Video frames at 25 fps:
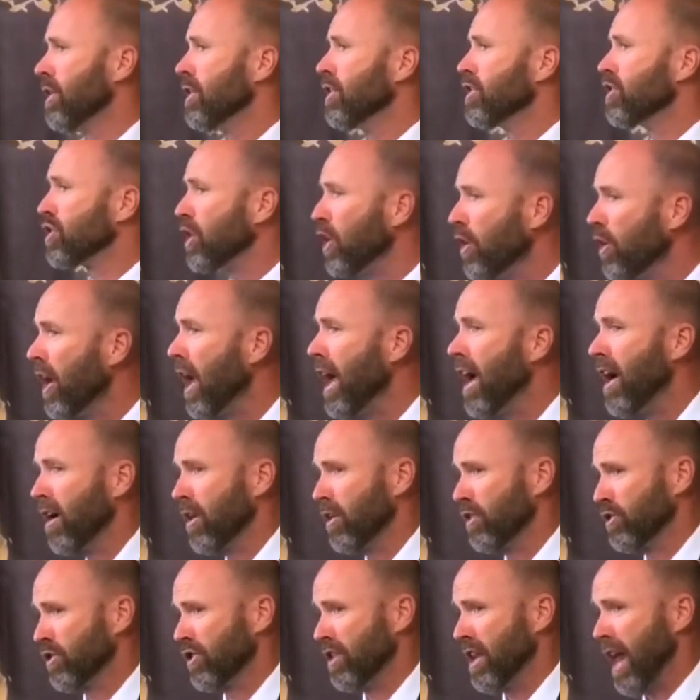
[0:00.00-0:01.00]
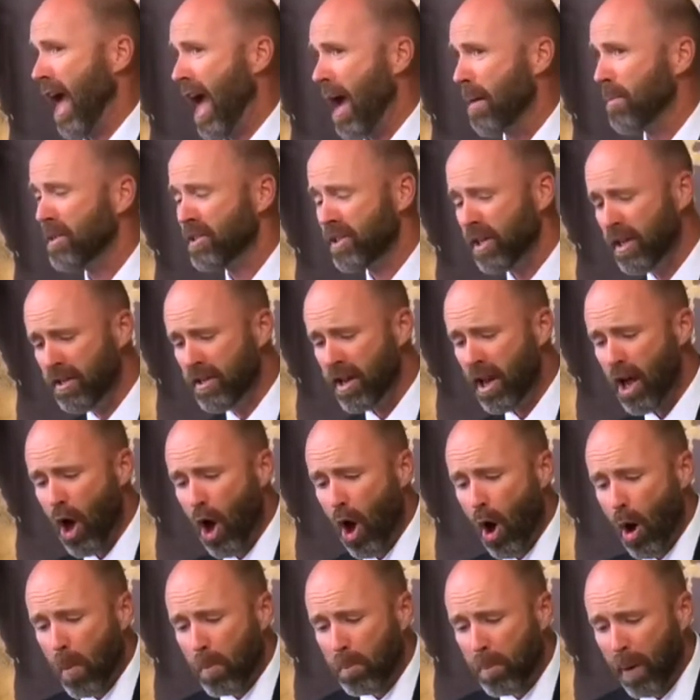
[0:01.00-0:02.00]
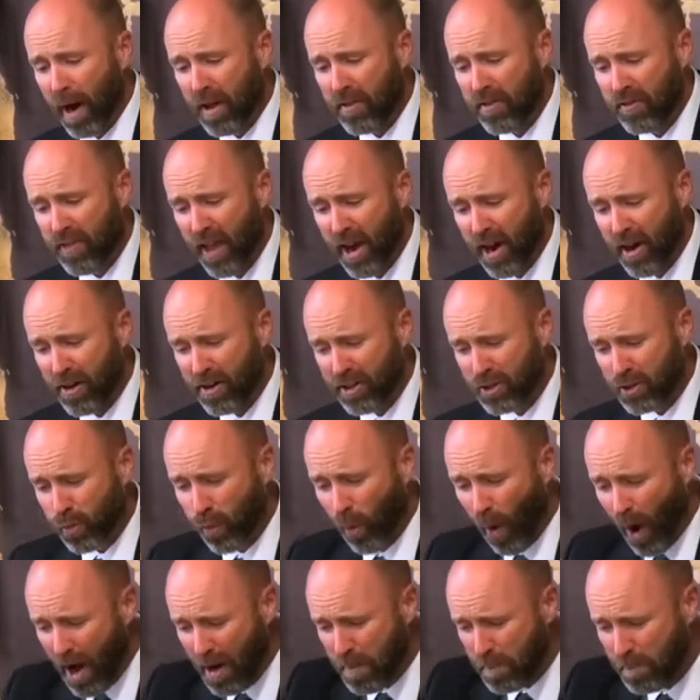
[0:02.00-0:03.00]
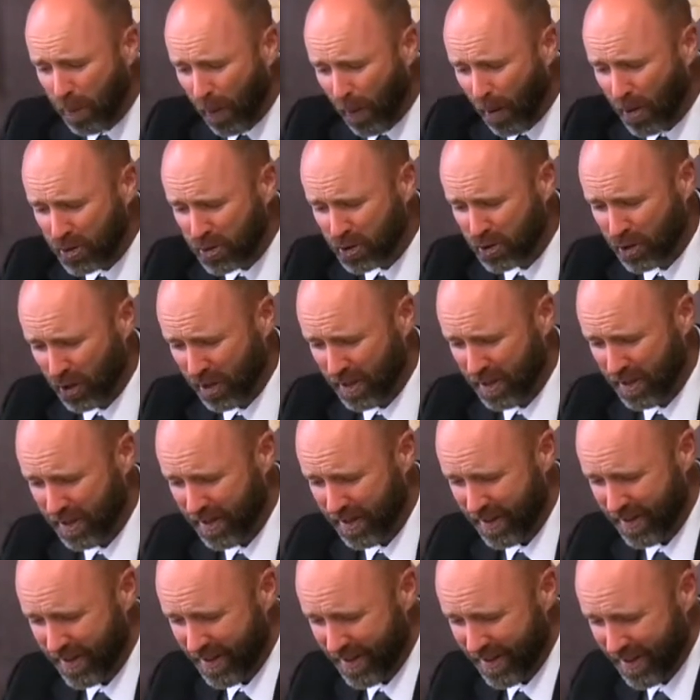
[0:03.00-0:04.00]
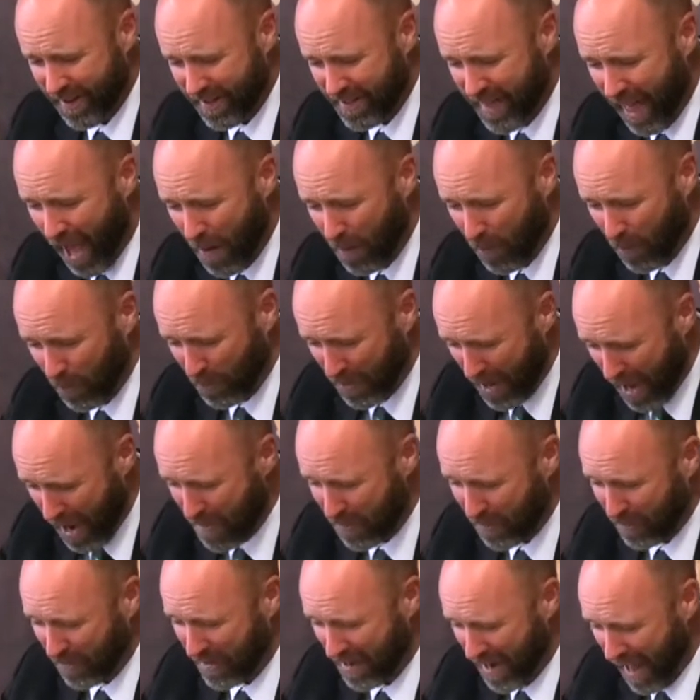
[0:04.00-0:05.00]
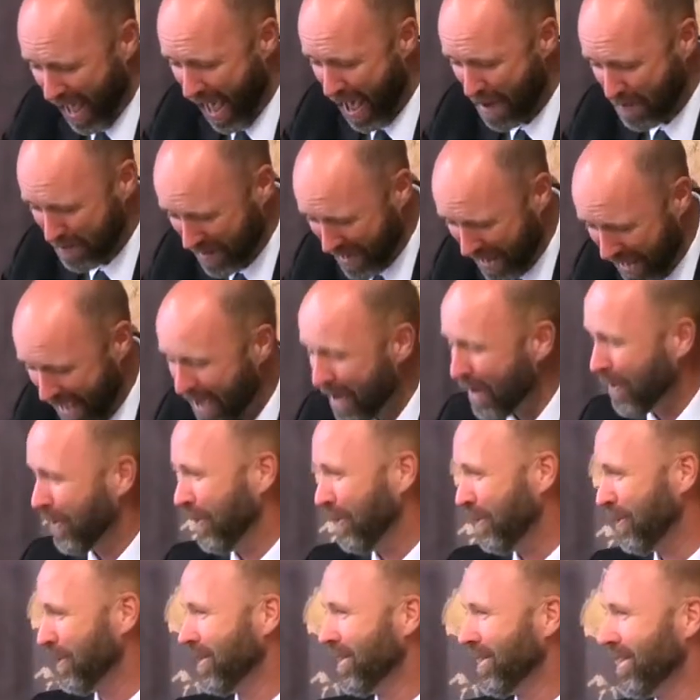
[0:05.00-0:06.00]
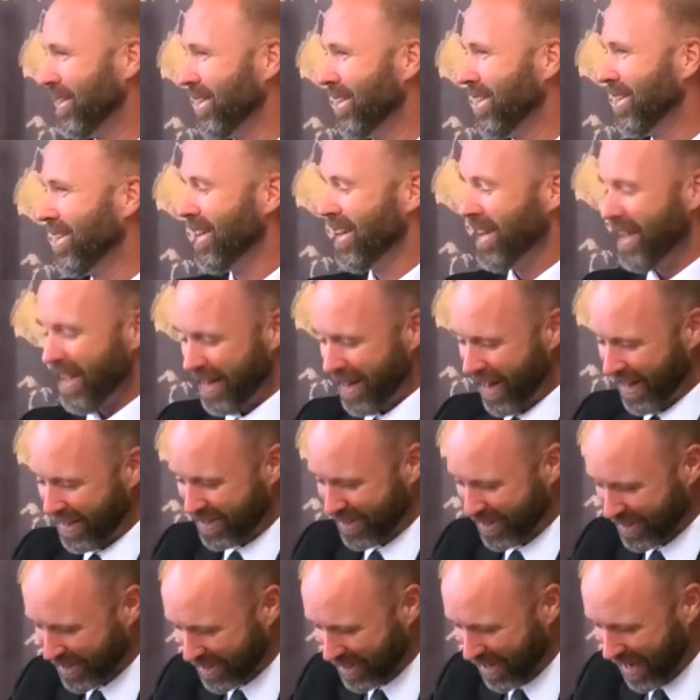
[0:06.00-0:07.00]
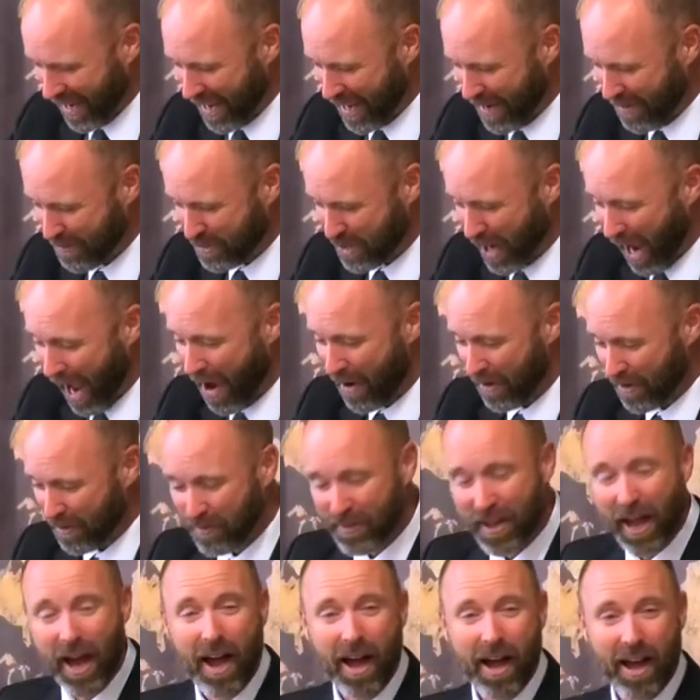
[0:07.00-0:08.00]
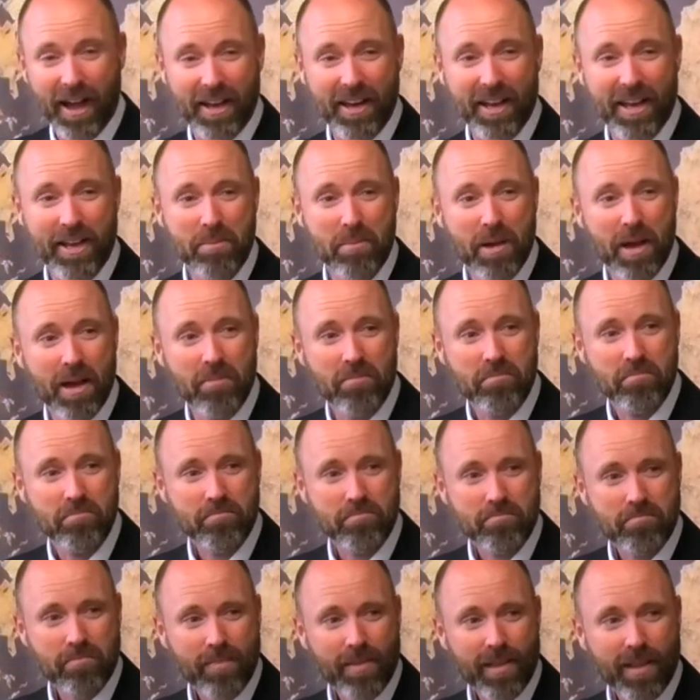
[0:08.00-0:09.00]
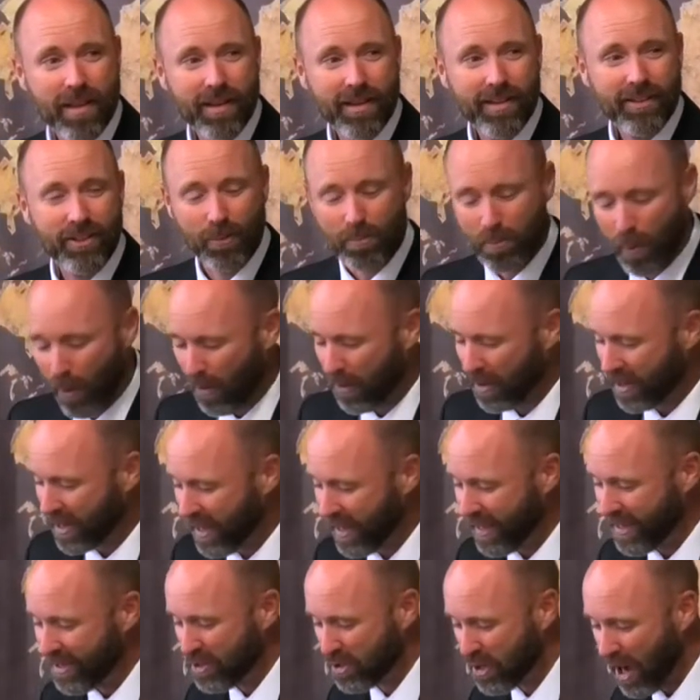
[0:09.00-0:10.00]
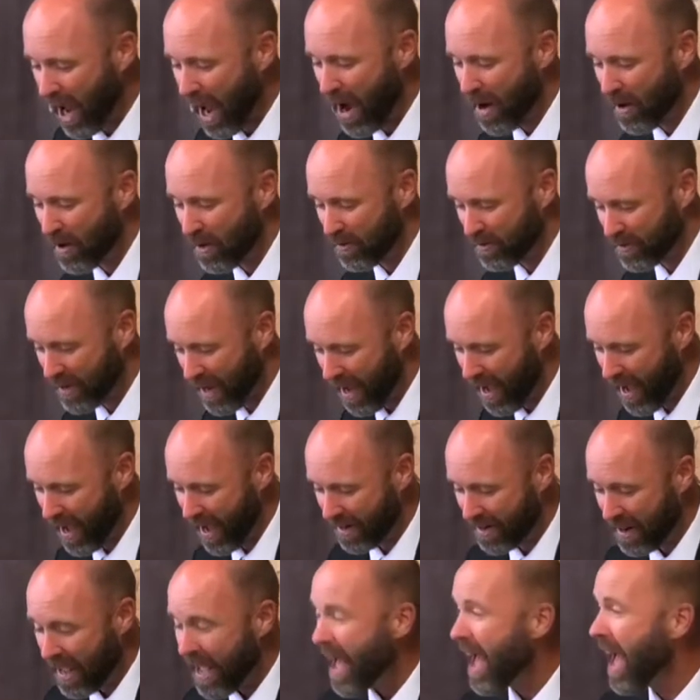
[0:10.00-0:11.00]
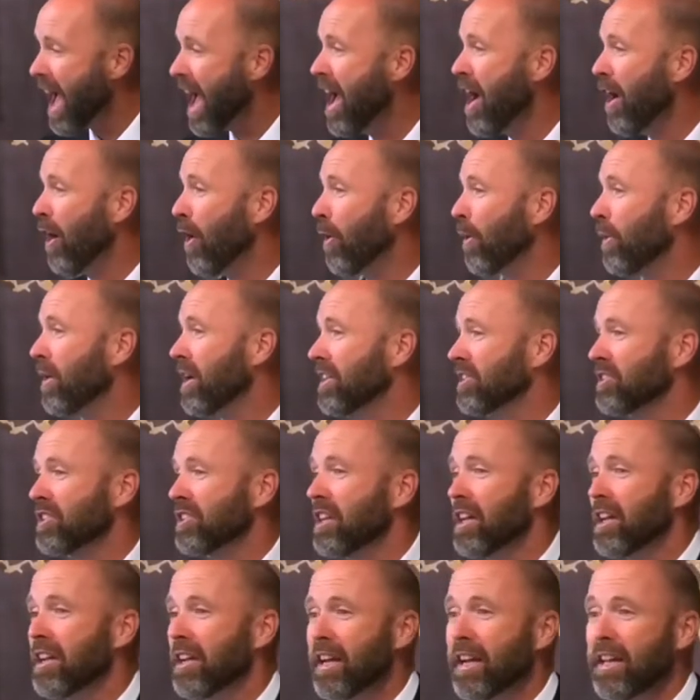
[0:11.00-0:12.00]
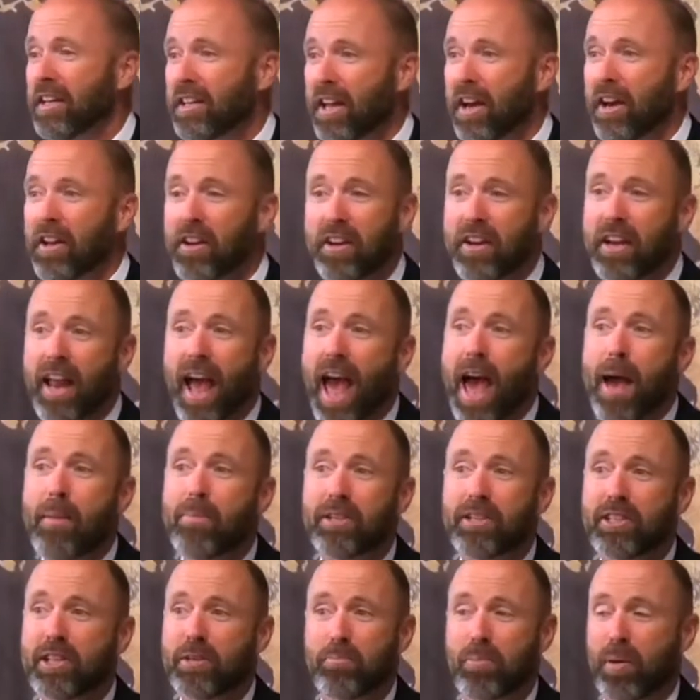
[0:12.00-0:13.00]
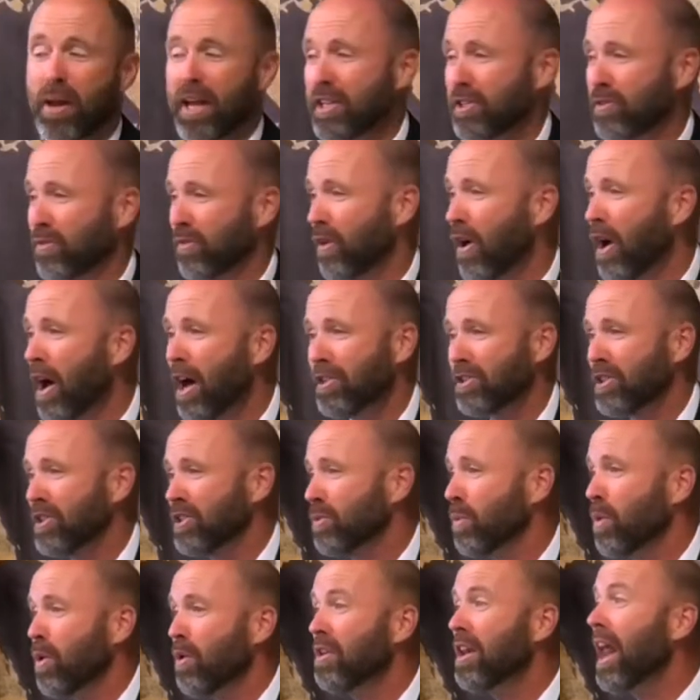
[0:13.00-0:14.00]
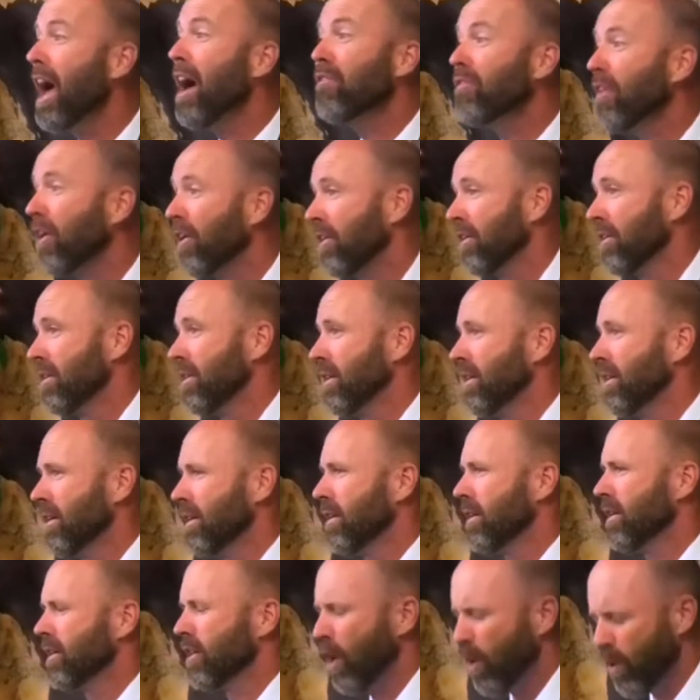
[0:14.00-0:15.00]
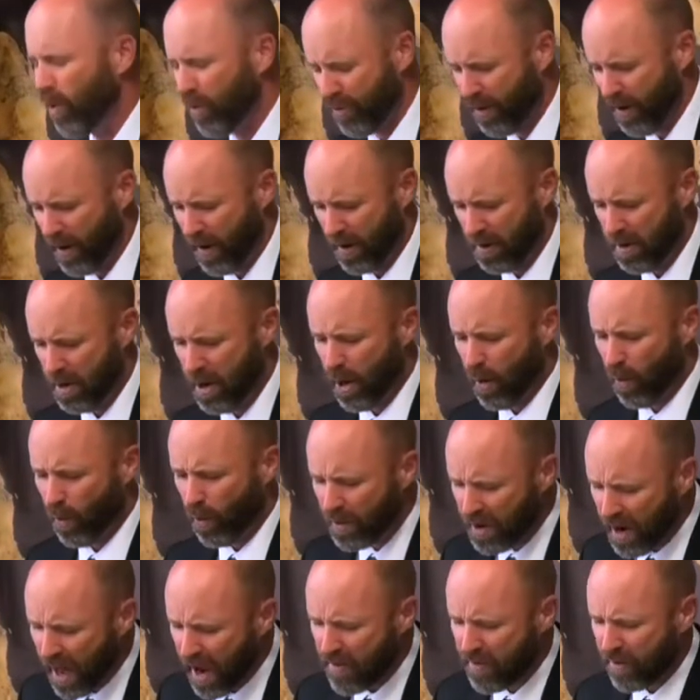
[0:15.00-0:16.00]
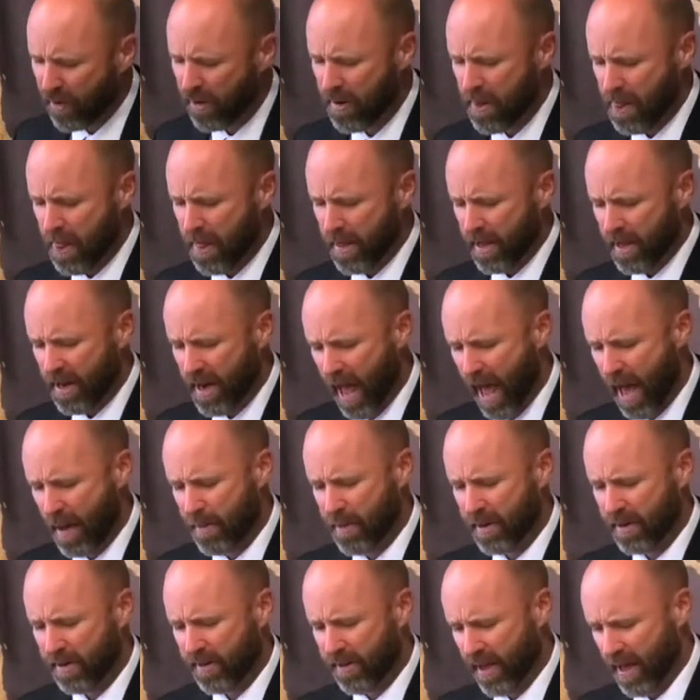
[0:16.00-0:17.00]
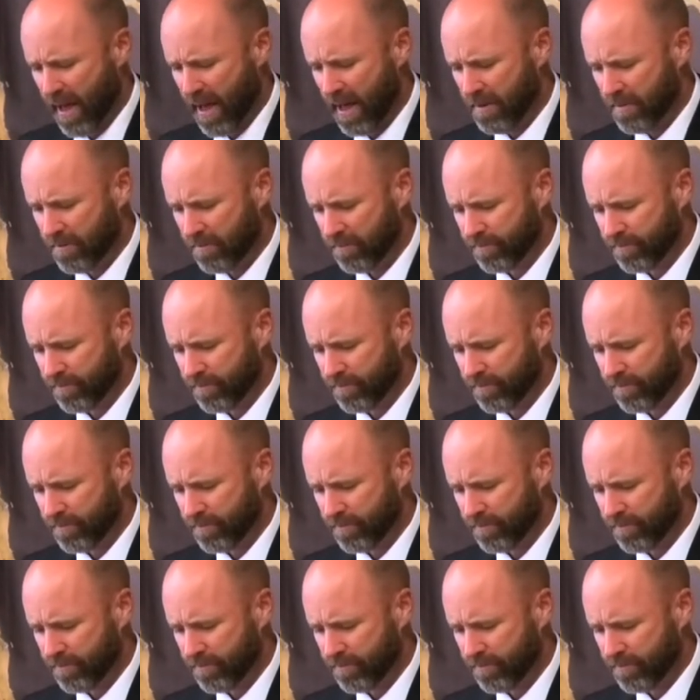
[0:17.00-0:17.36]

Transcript: Sure, hell's inhabited, but there is one person that will never inhabit hell, that's a saved child of God. Amen. Amen. The born again child of God. Hell is an, an uninhabited place for us because we'll never go there. We'll never inhabit that.